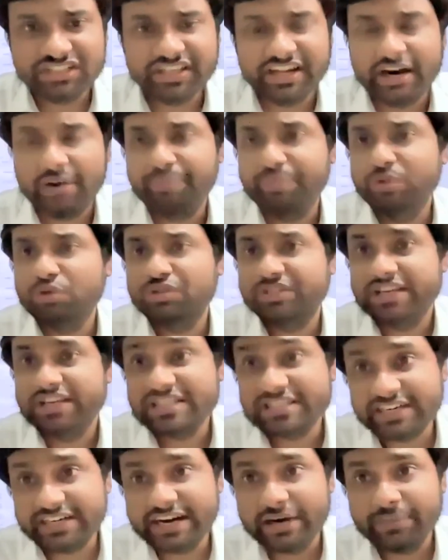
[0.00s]
there are few
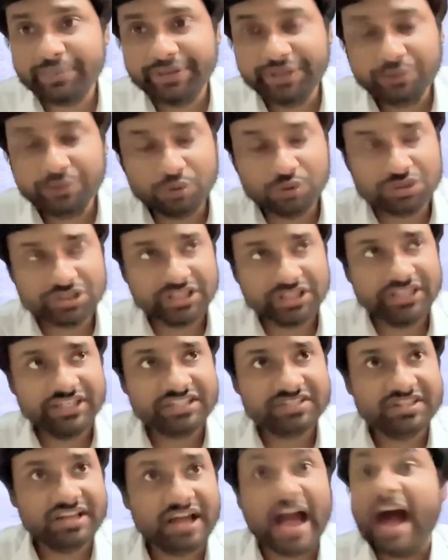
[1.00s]
sensors that we used
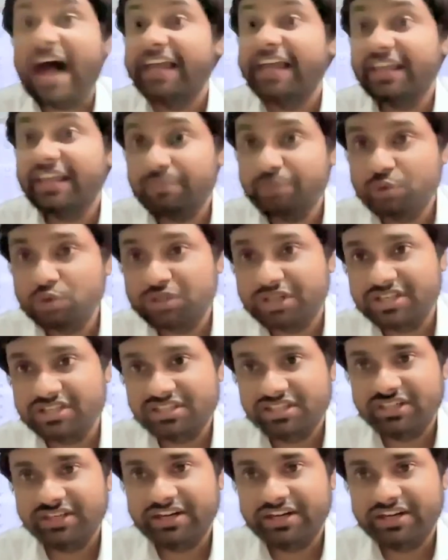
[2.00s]
is the IMU sensor,